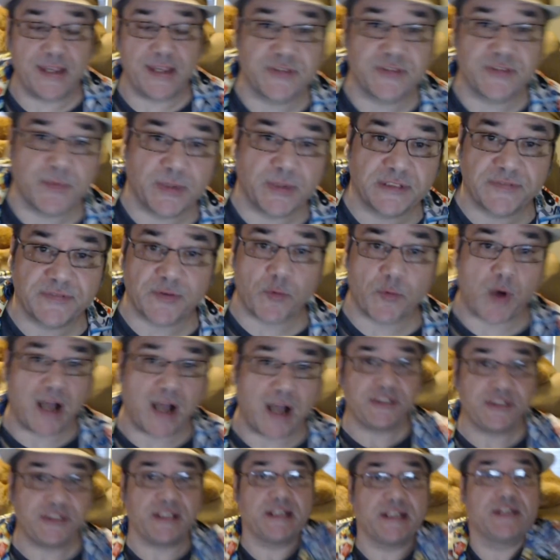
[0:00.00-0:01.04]
thanks so much for
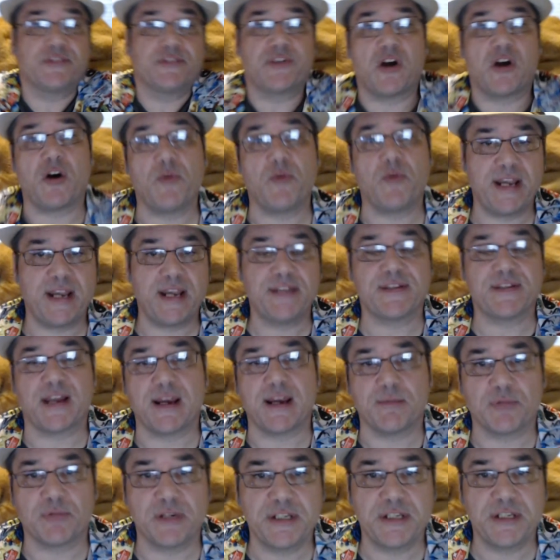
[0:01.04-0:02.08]
watching. As always, I
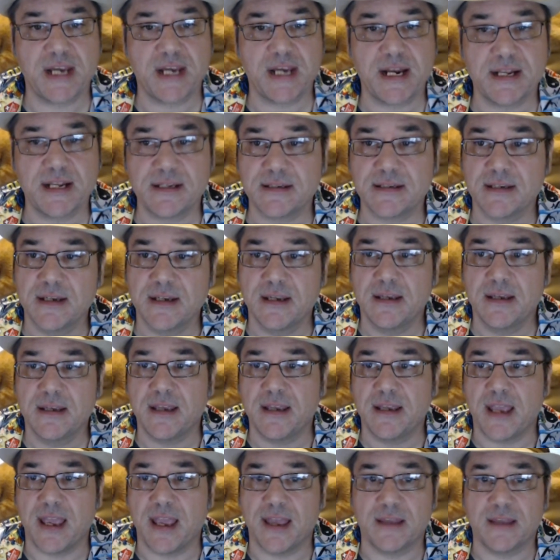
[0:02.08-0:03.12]
appreciate it.
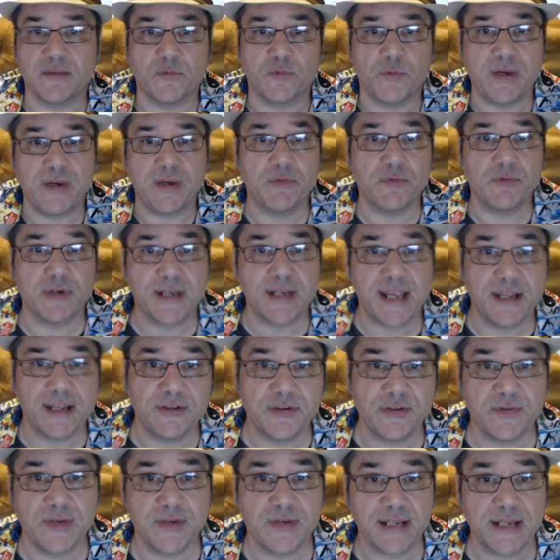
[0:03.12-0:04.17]
And we will
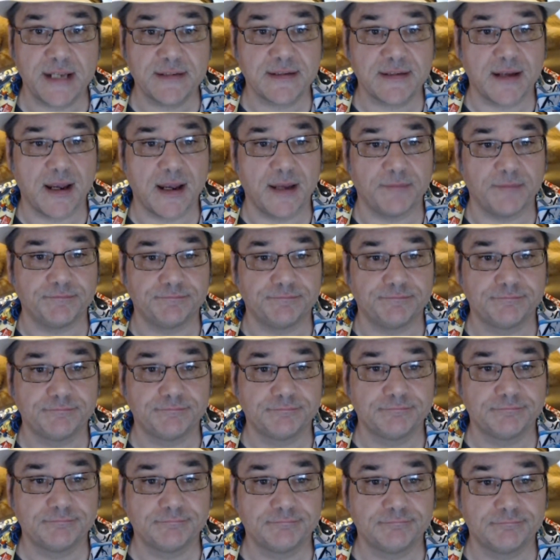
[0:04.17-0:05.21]
catch you next time
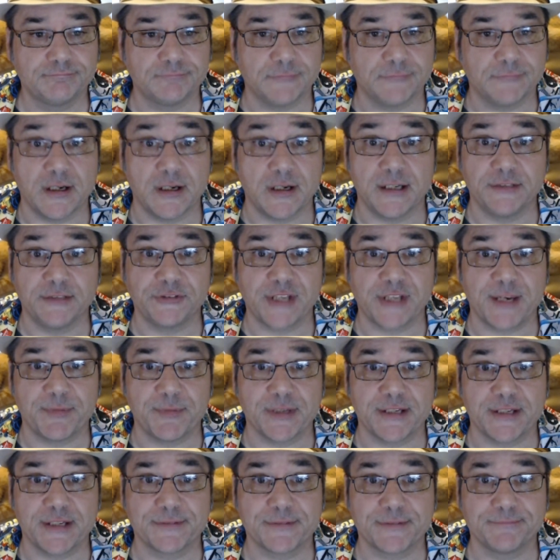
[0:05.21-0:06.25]
on Shane
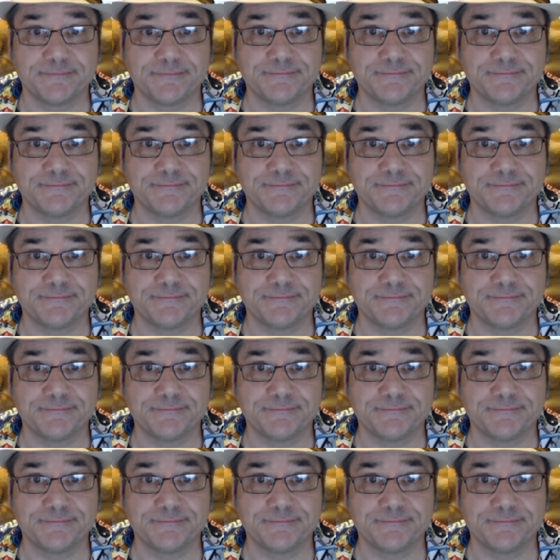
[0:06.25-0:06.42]
Plays.